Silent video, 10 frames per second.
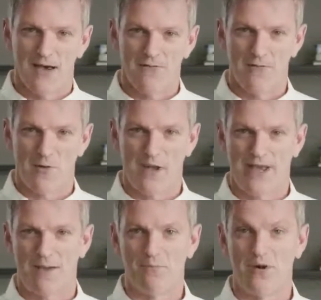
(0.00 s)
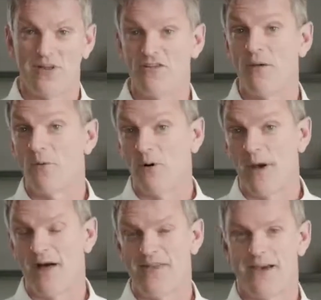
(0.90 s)
from the weekend pretty chipper
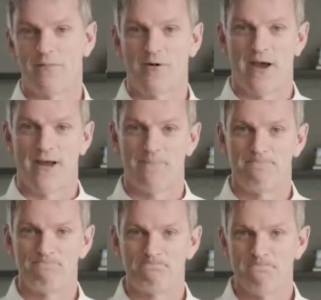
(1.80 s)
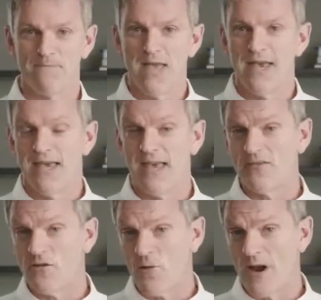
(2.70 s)
about the upgrade.
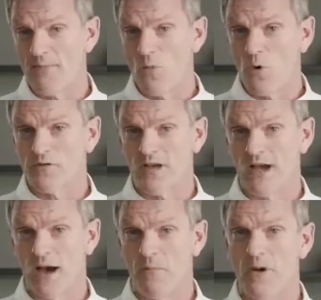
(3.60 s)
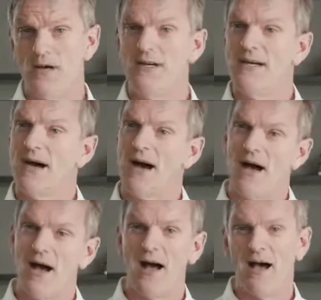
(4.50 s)
Is there any more to come?
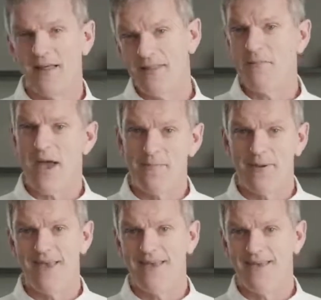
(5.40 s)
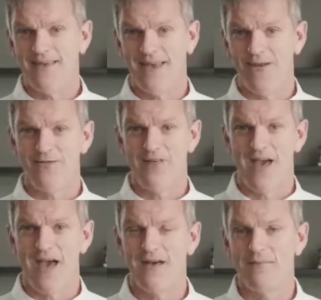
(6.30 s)
There may be here and
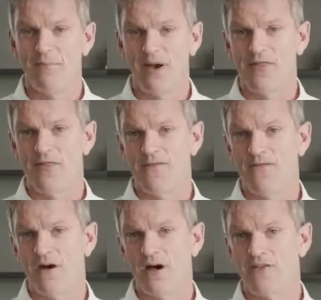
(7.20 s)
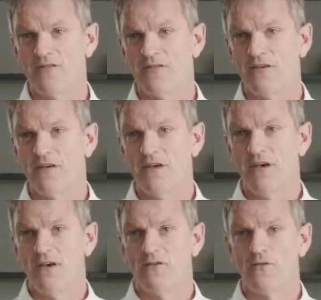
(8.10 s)
there, but the vast
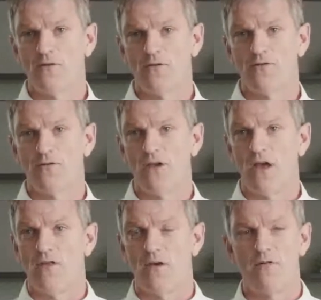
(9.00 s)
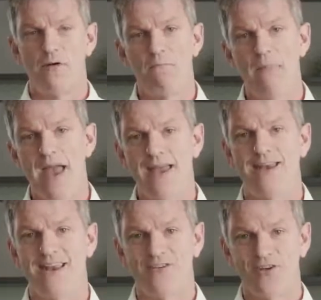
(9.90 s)
sort of, the
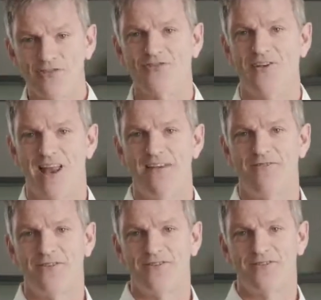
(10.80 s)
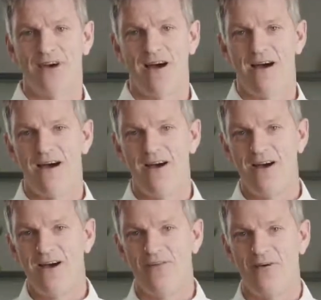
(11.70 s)
main industrial effort of
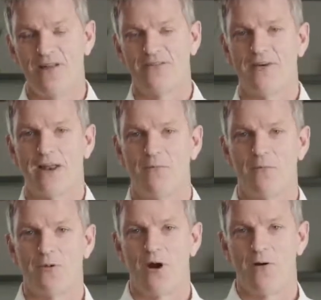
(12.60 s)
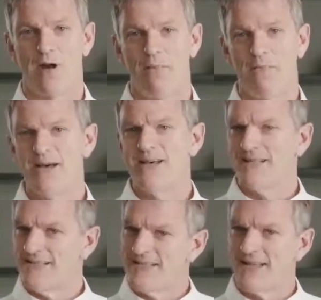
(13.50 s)
our development program,
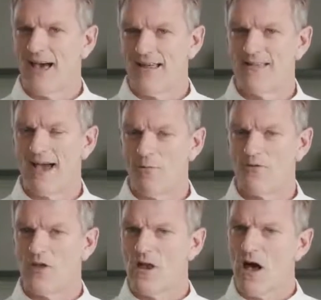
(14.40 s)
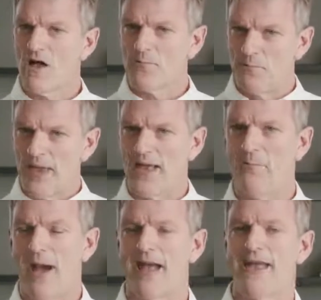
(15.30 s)
that was the last
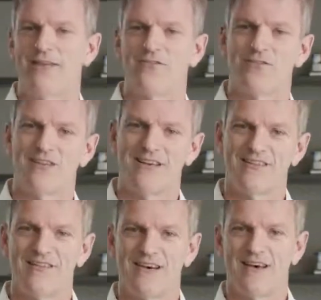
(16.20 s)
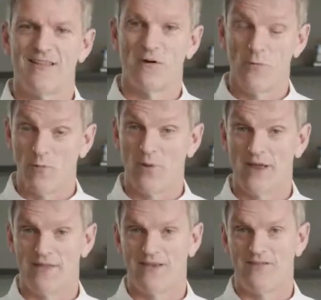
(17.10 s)
big package that we'll
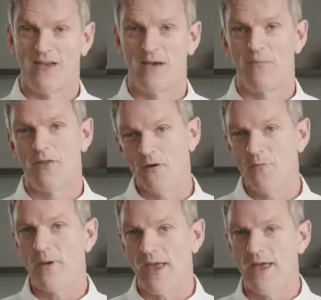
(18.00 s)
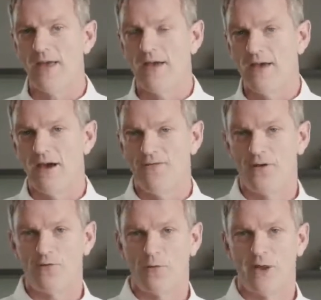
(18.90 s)
bring this year. But there'll be a
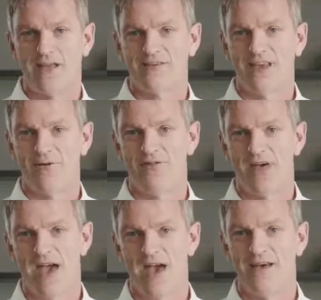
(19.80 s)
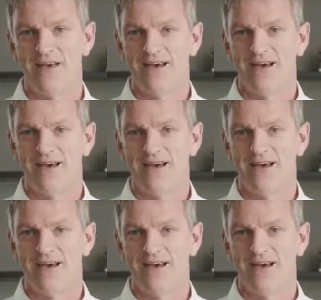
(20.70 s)
few tweaks here and there